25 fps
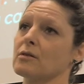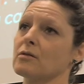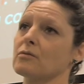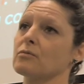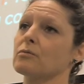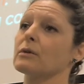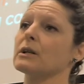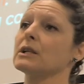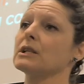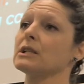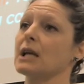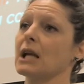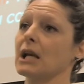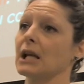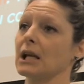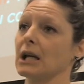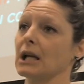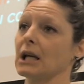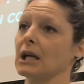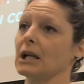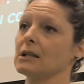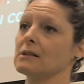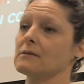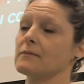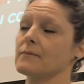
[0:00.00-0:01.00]
You'd retake
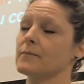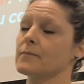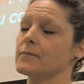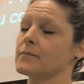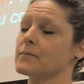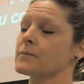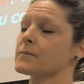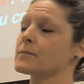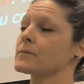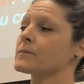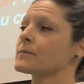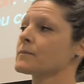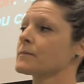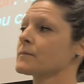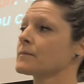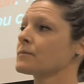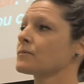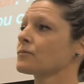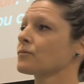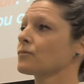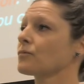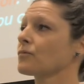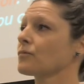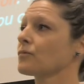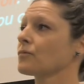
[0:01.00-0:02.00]
it.
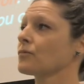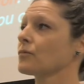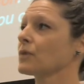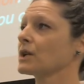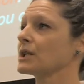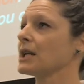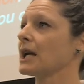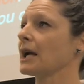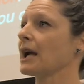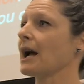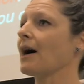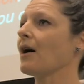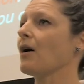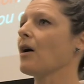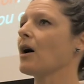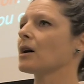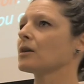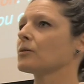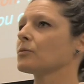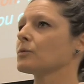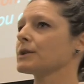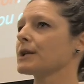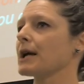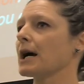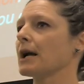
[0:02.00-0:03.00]
Retake. How
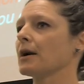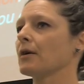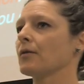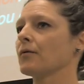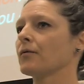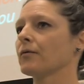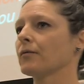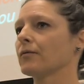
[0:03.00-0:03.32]
hard was that?